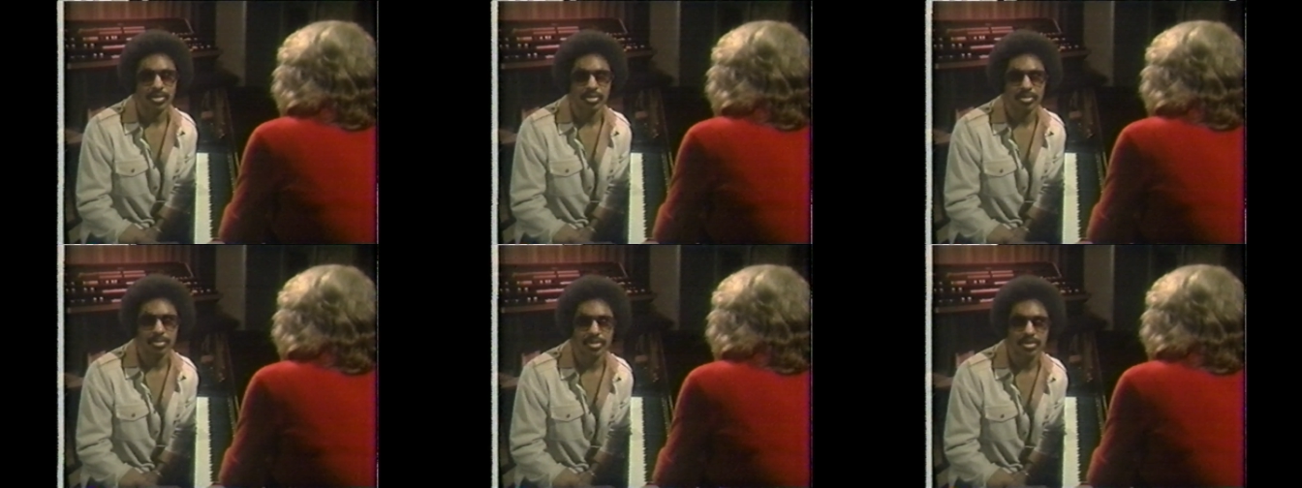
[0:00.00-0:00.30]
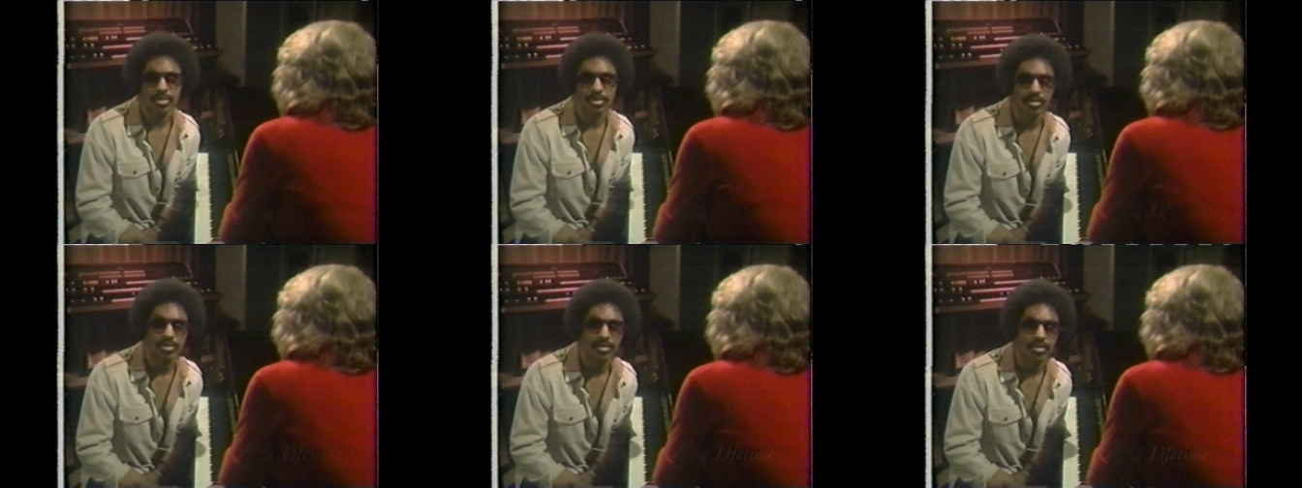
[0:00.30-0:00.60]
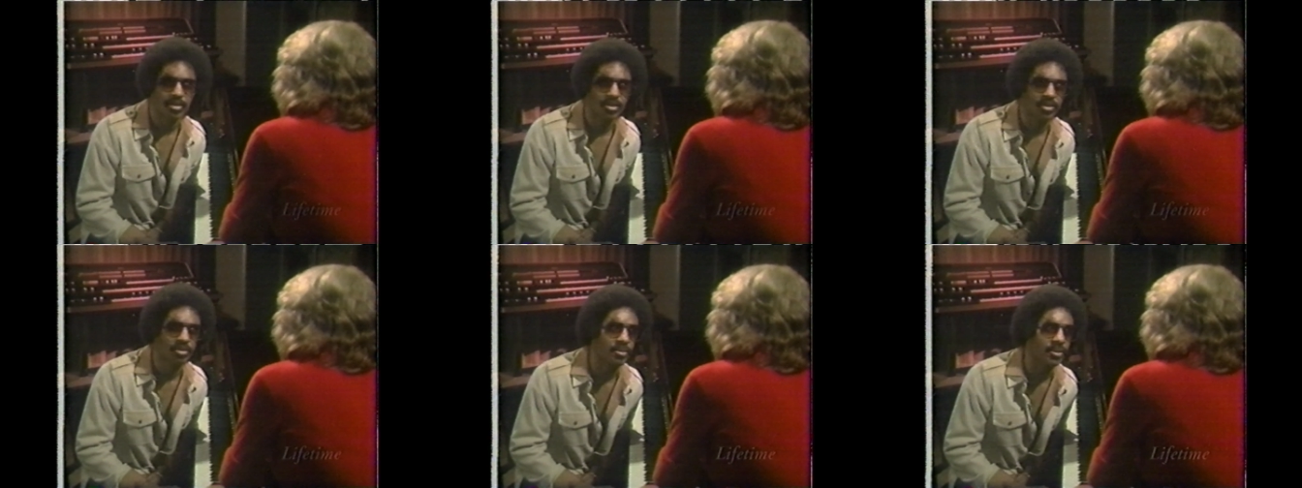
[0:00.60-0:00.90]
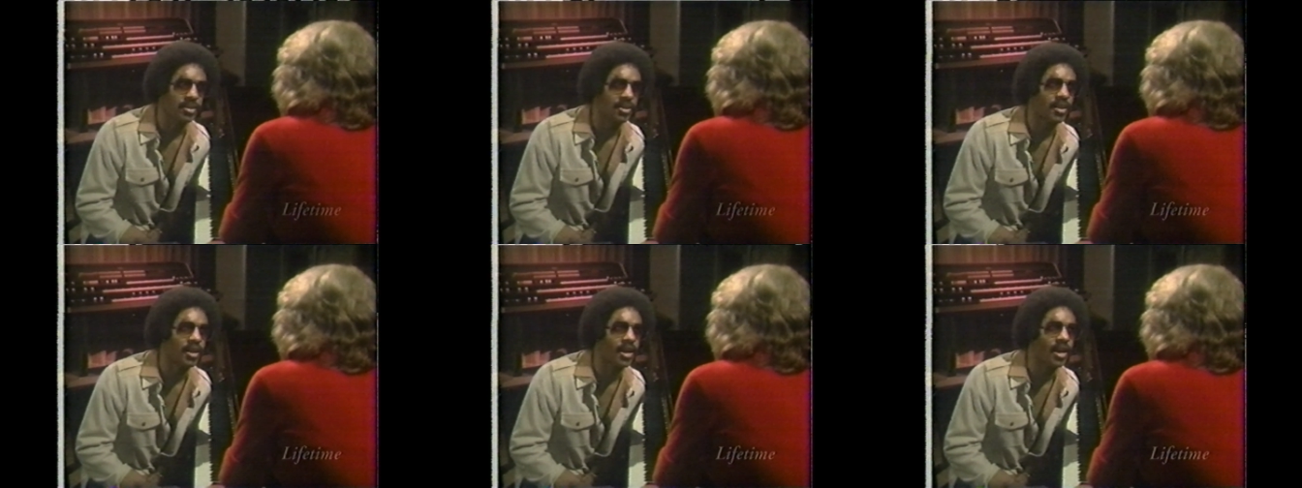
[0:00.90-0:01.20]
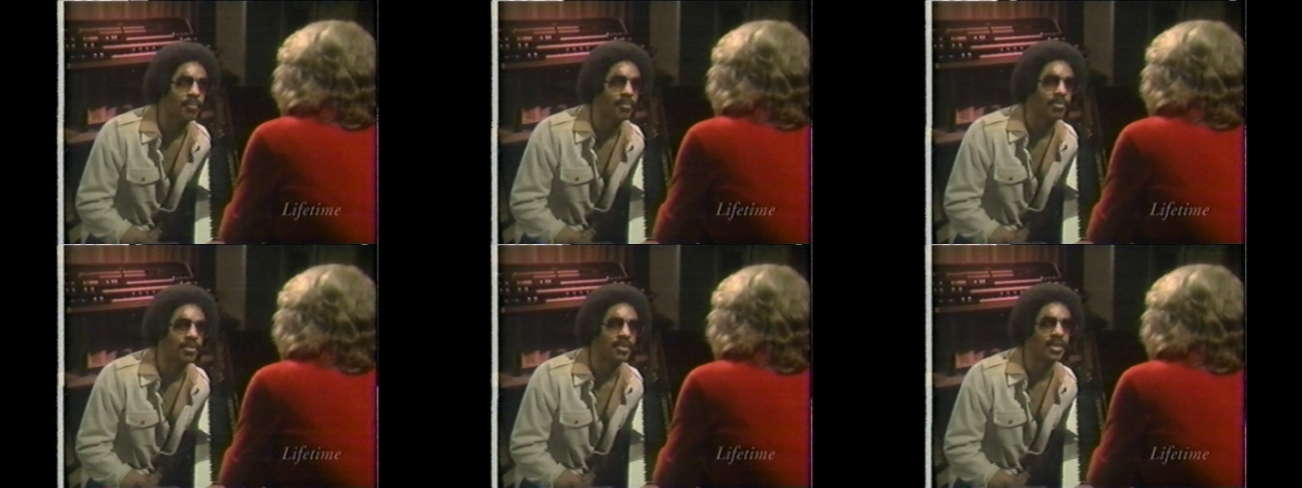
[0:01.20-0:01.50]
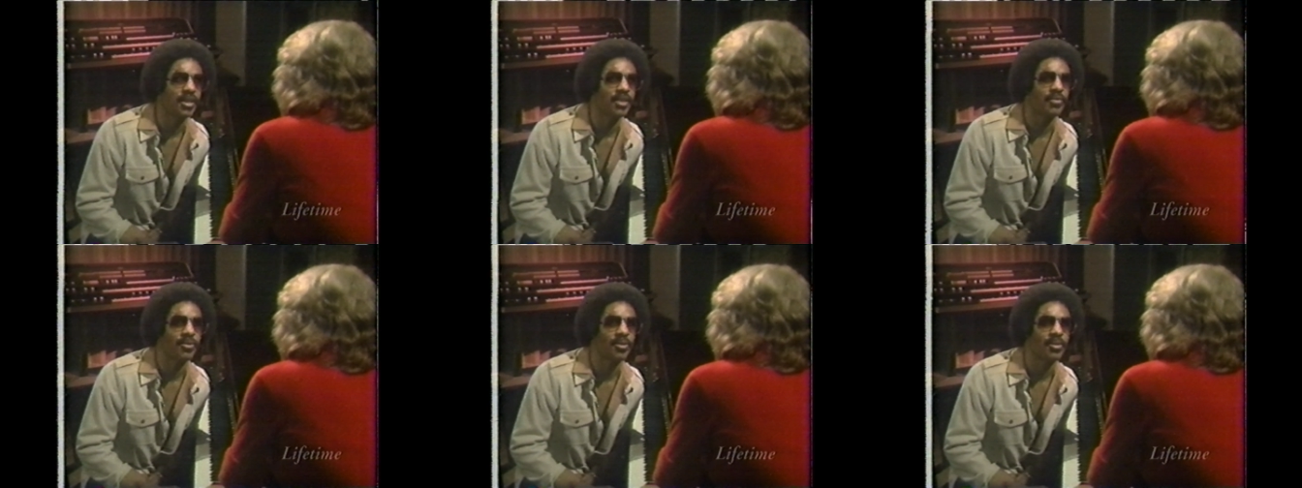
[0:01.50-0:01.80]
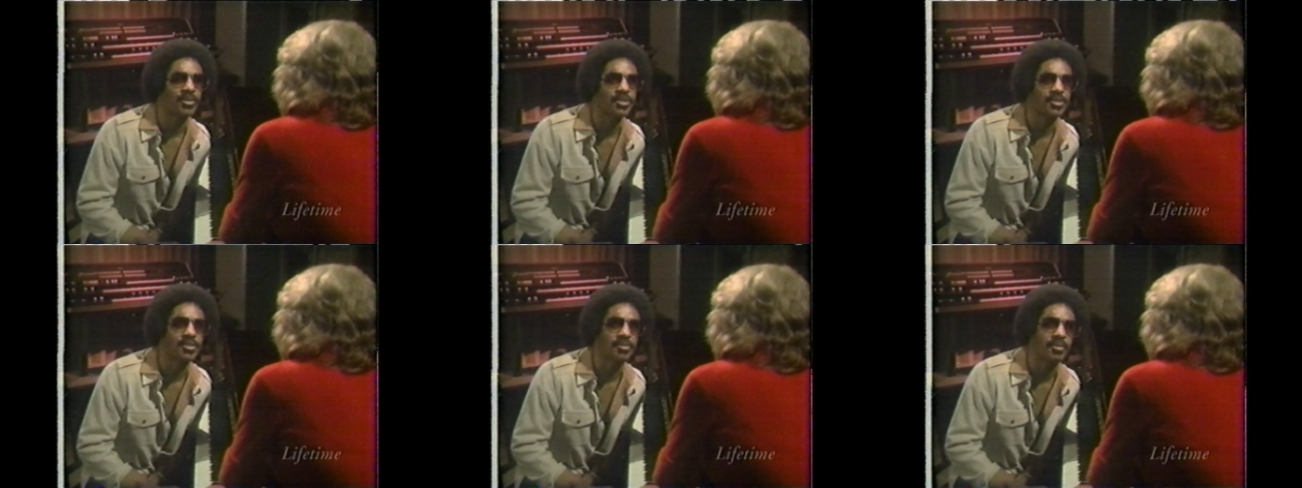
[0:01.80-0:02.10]
to a certain degree, I believe
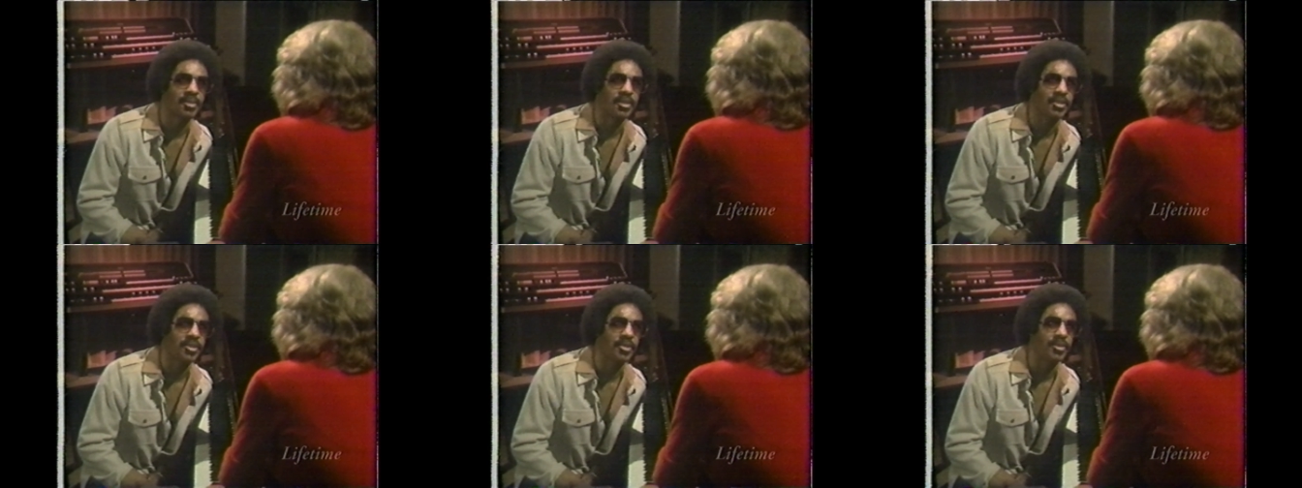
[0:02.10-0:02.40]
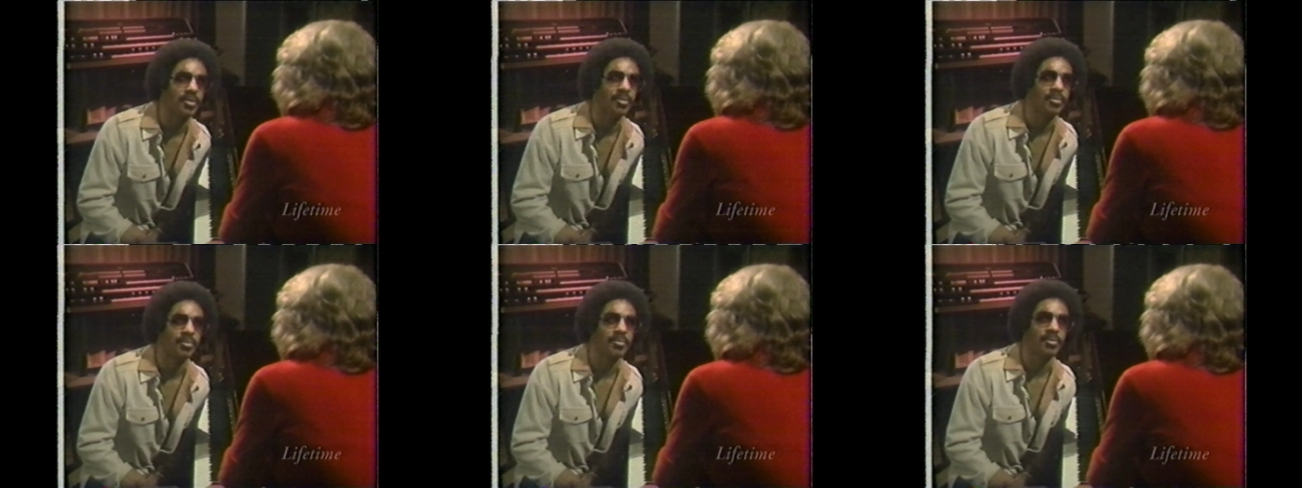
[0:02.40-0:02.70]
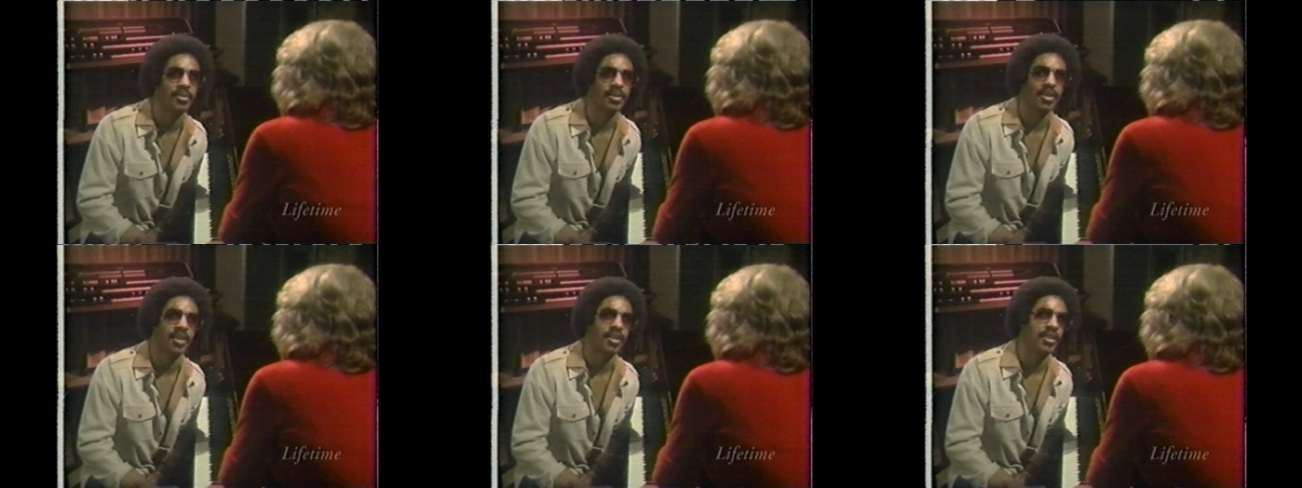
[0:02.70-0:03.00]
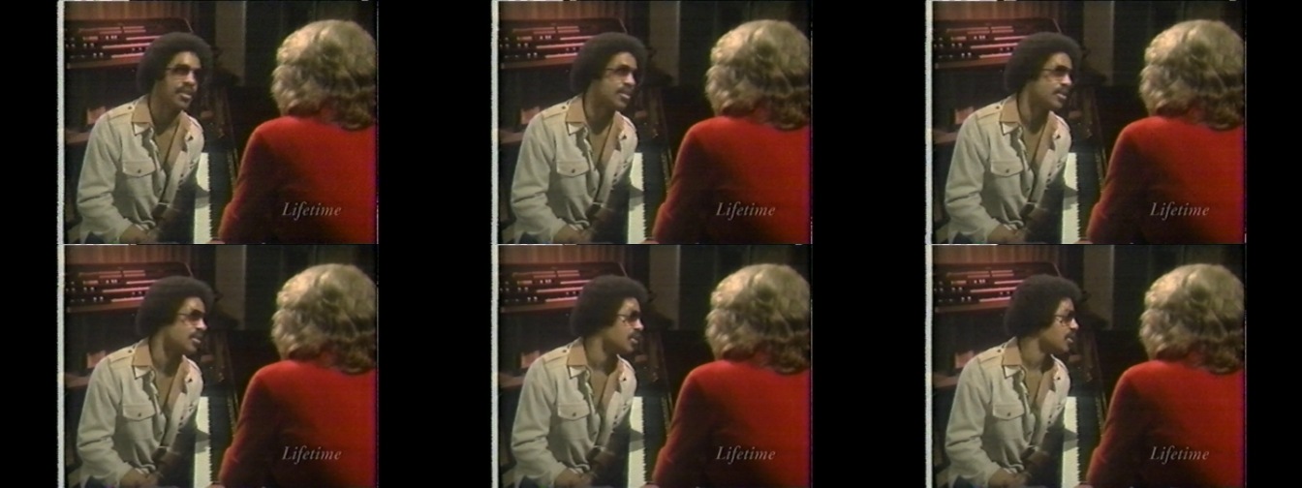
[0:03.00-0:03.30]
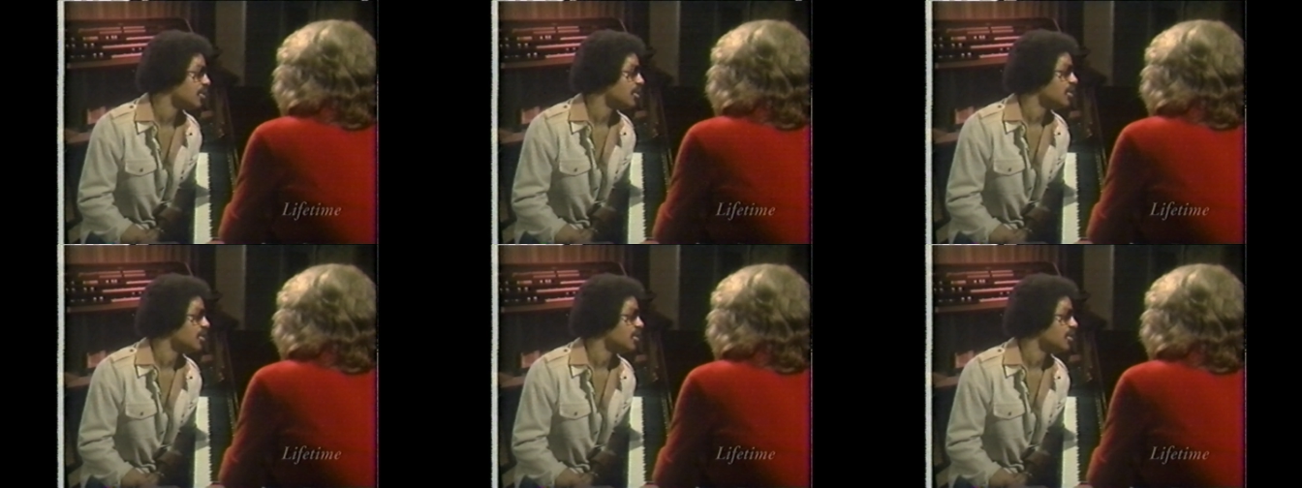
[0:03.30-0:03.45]
also that you can